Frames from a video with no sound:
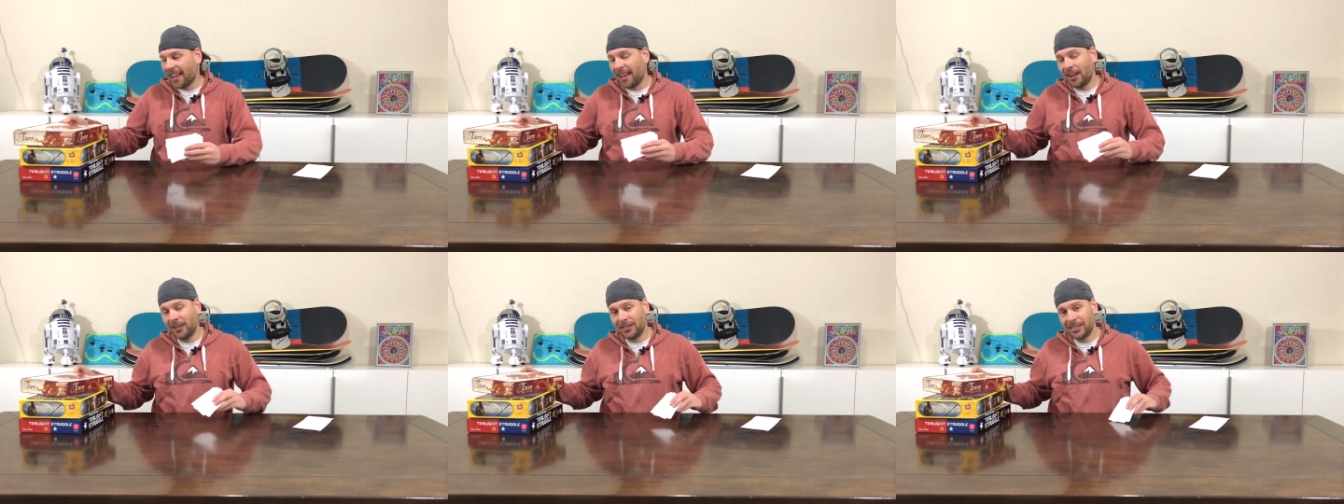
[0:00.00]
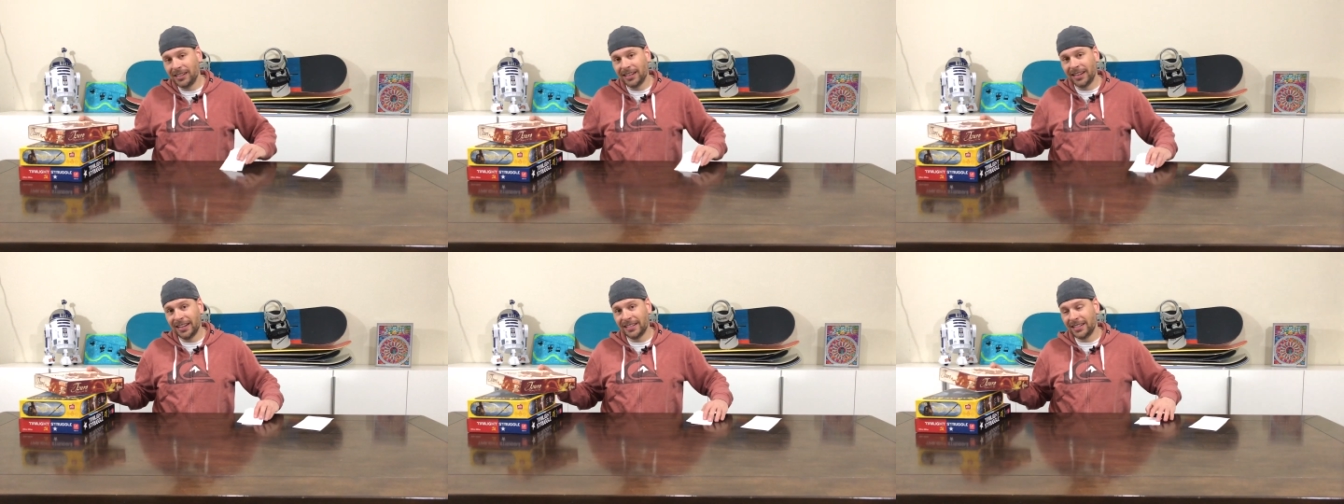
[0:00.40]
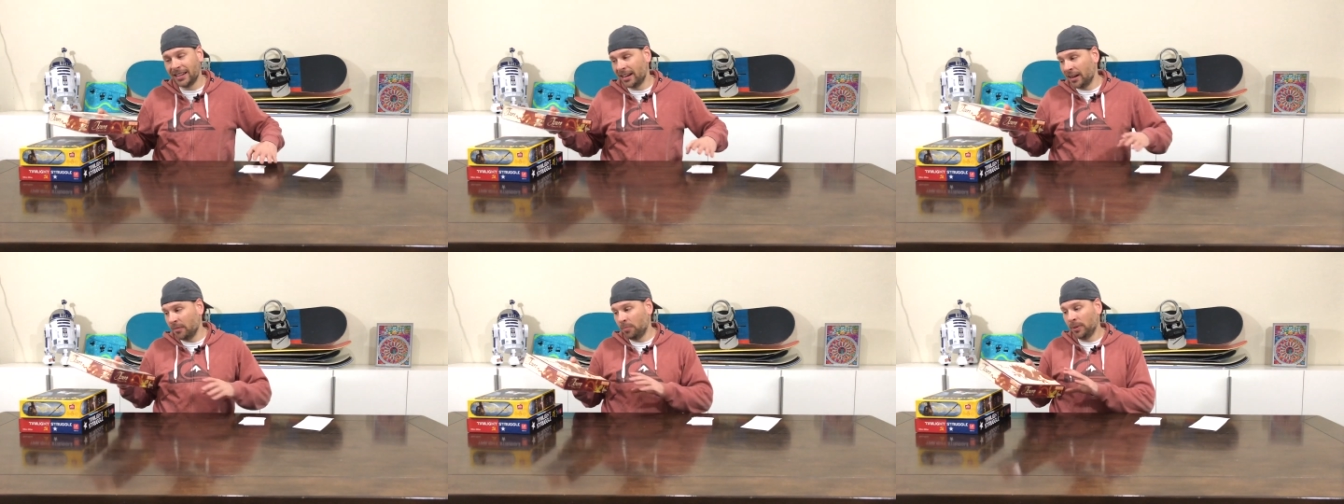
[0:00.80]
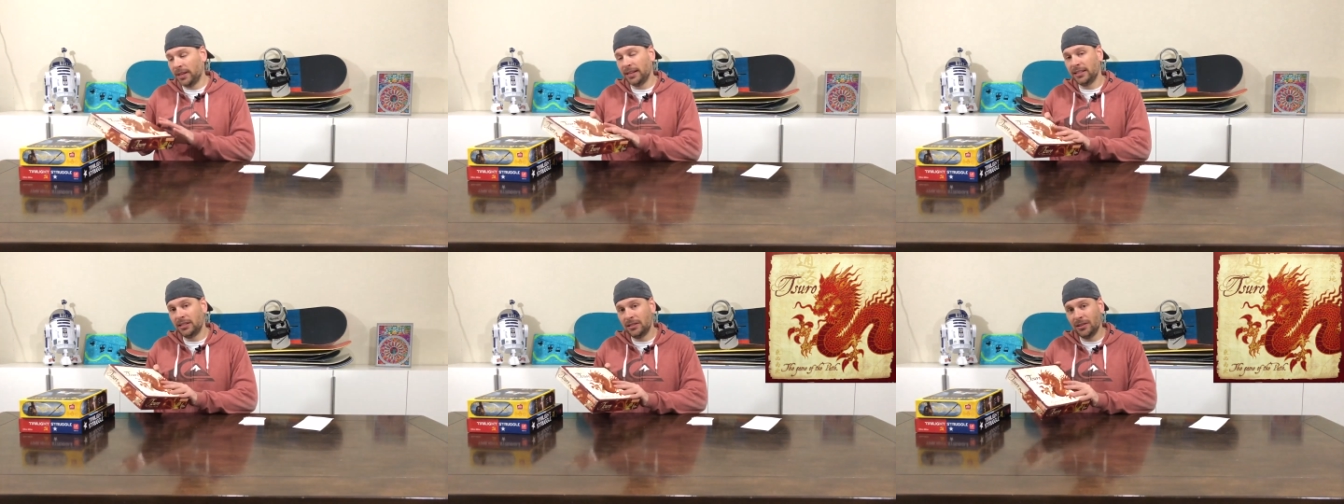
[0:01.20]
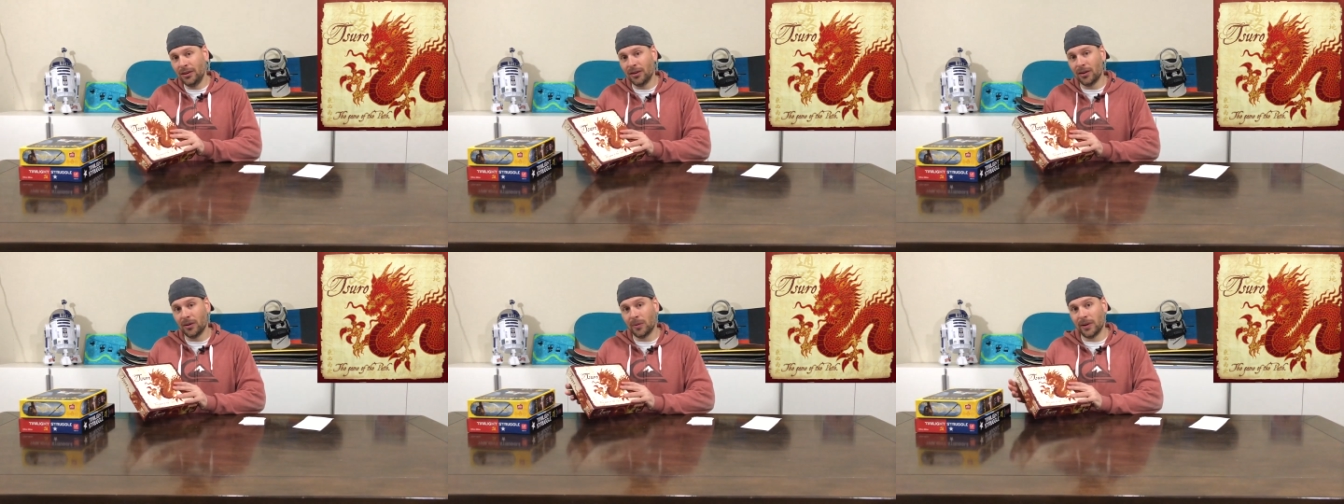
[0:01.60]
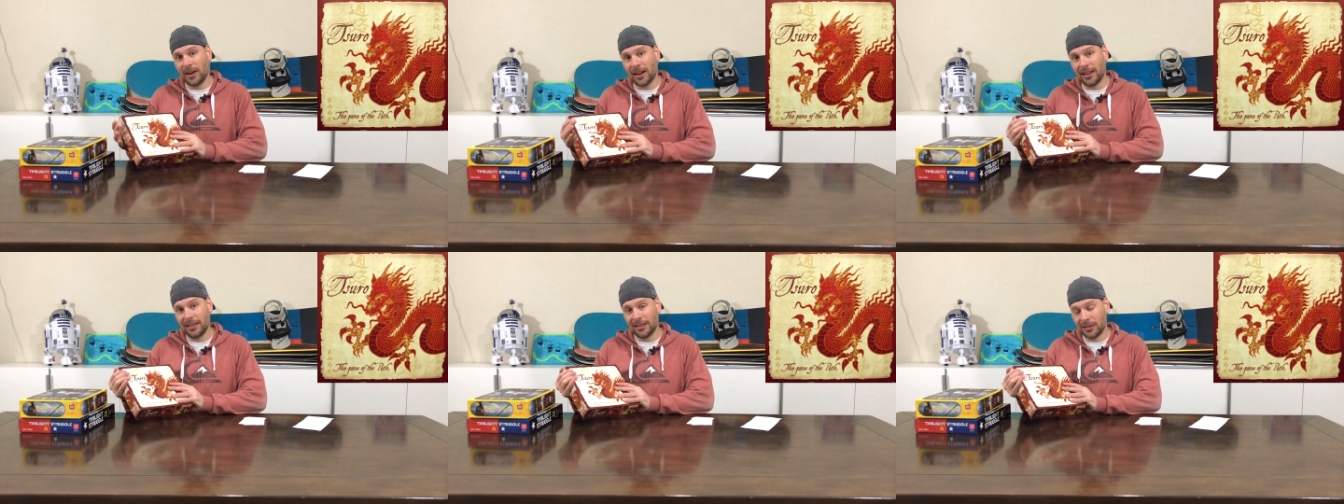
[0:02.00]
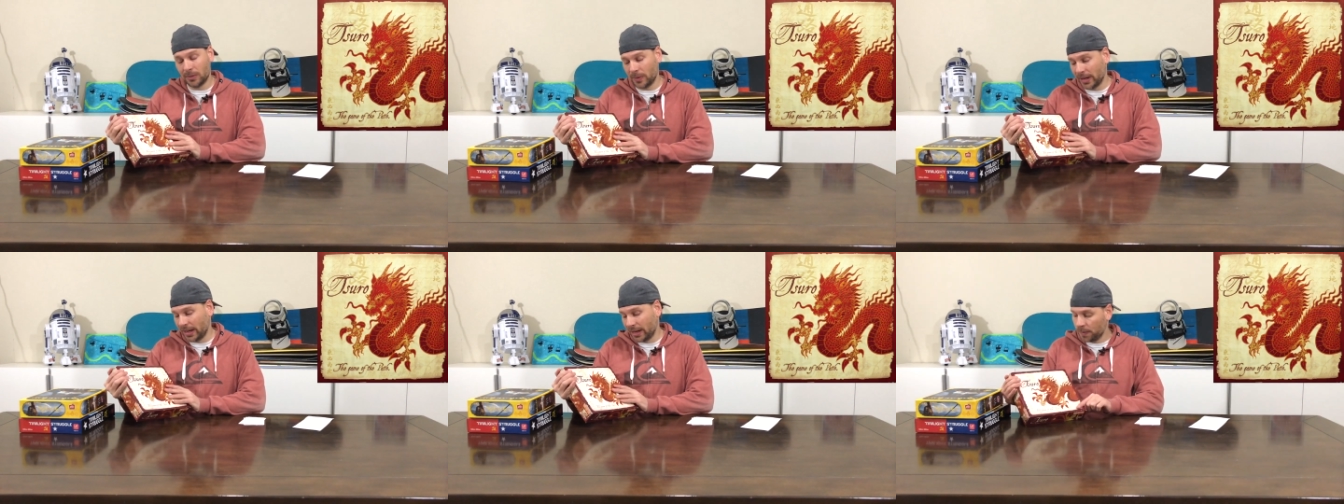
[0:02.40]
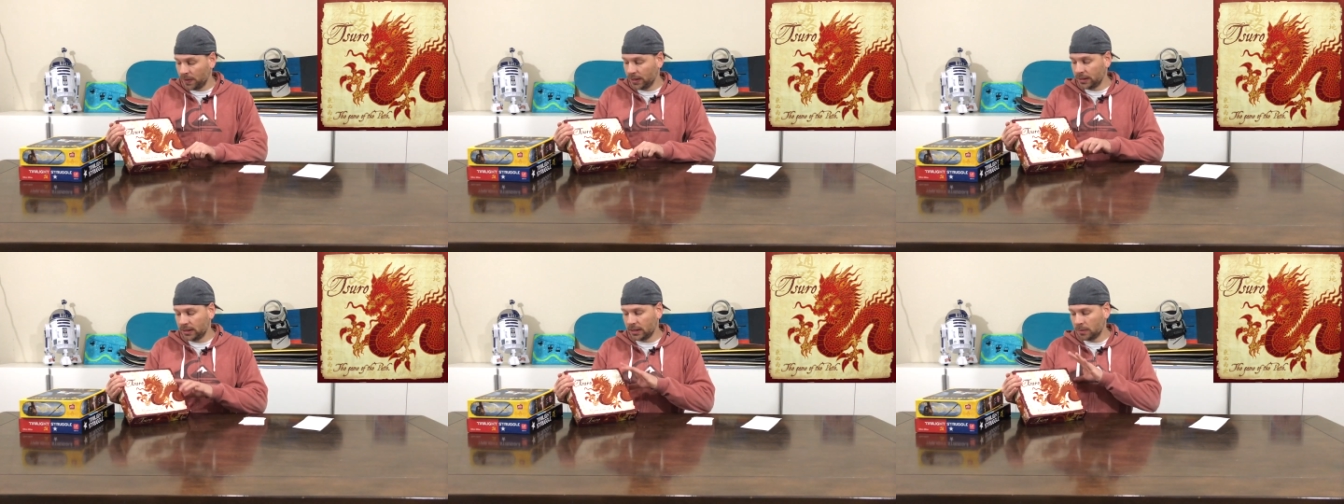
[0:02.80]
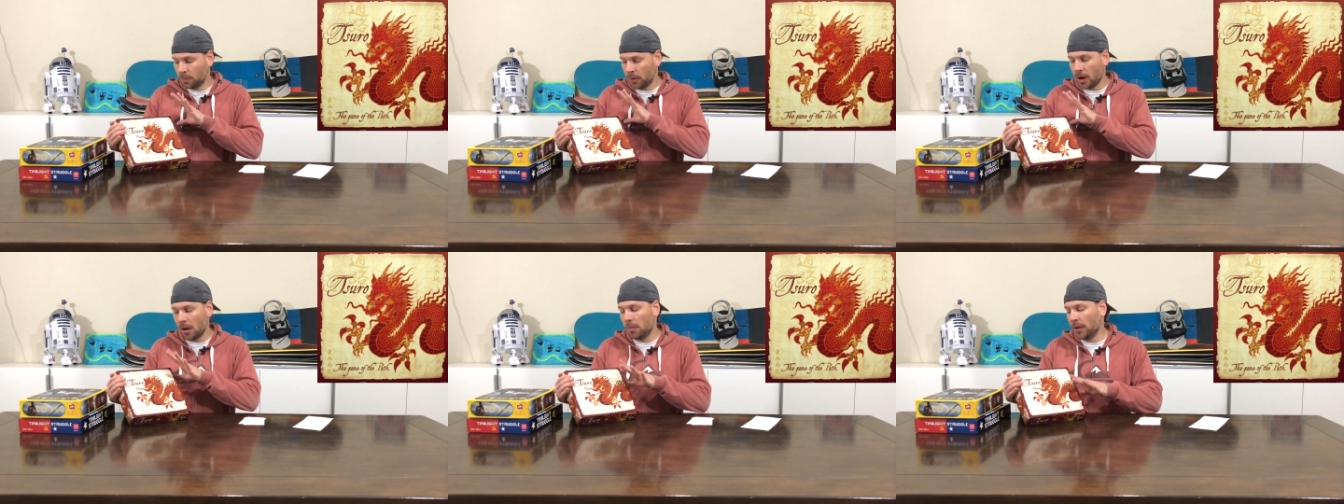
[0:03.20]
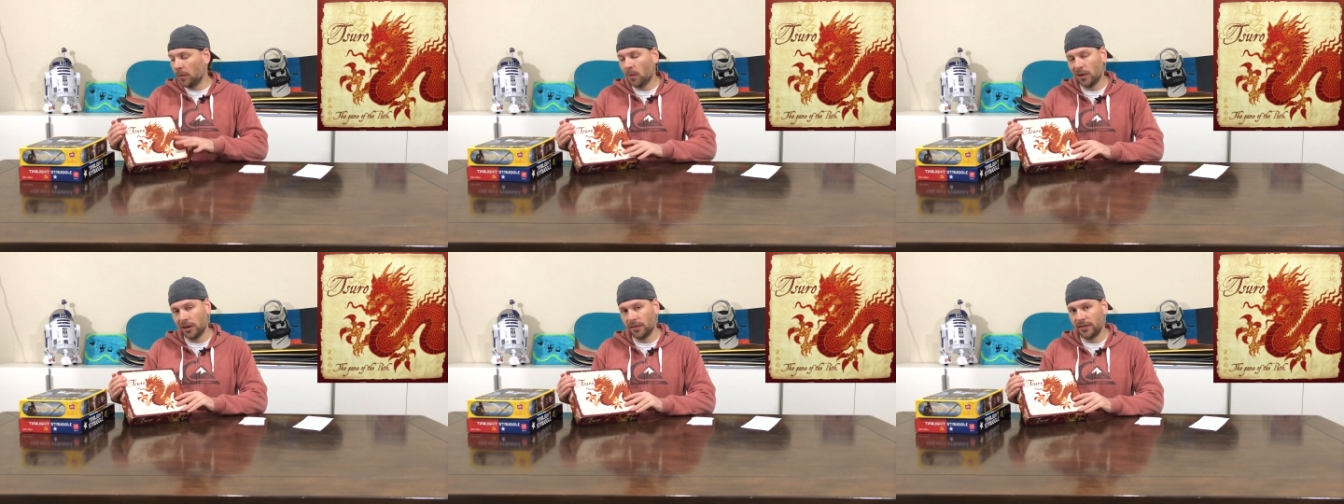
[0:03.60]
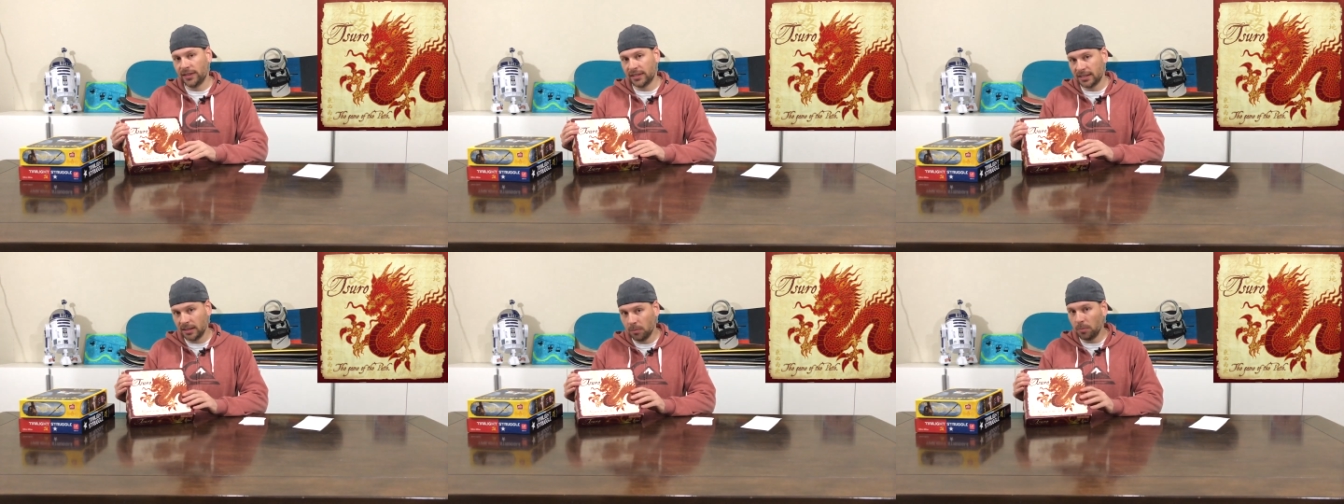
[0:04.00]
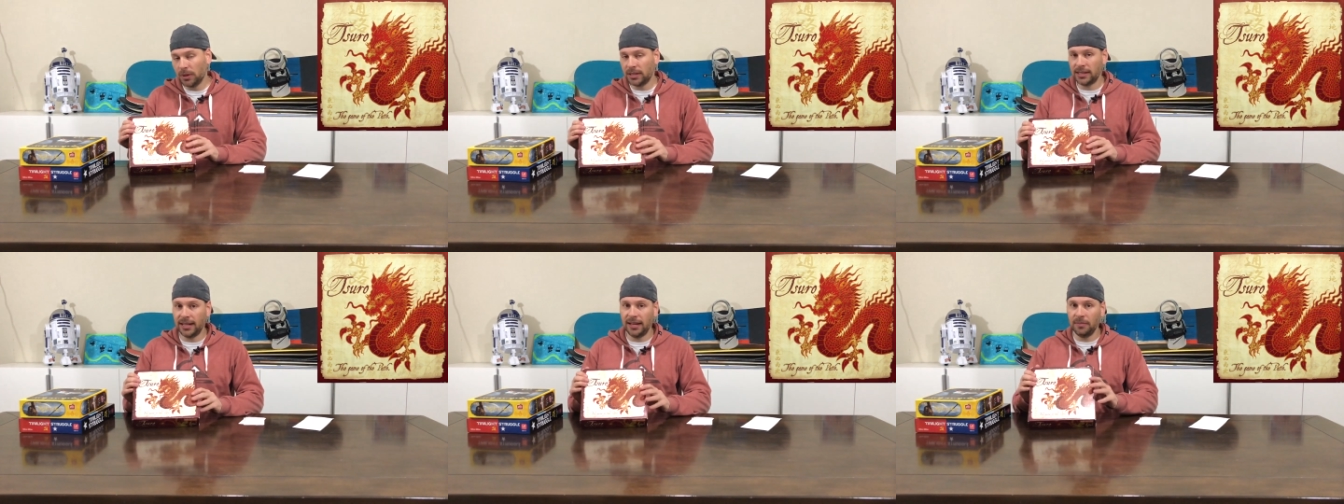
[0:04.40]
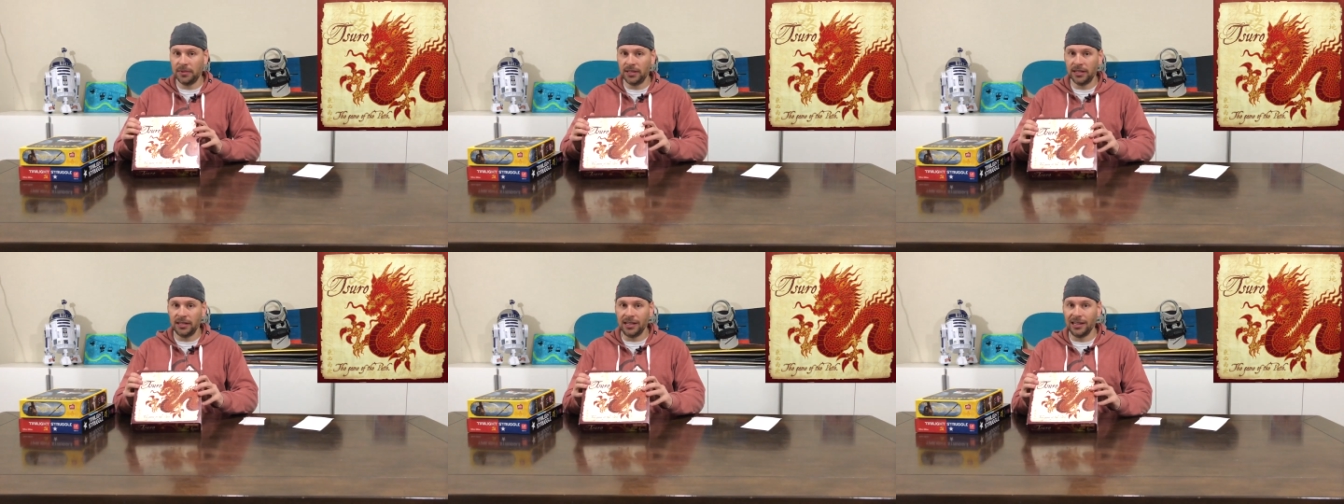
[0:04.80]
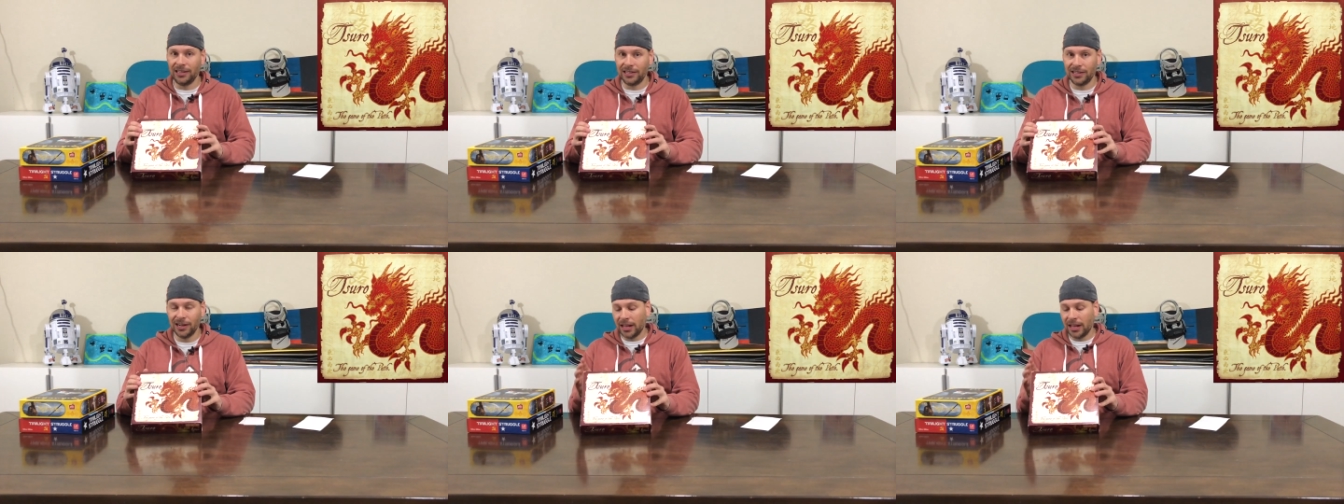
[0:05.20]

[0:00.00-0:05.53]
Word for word: Allison Kinsey and I played Tsuro one night this week. This is probably one of the simplest games to teach.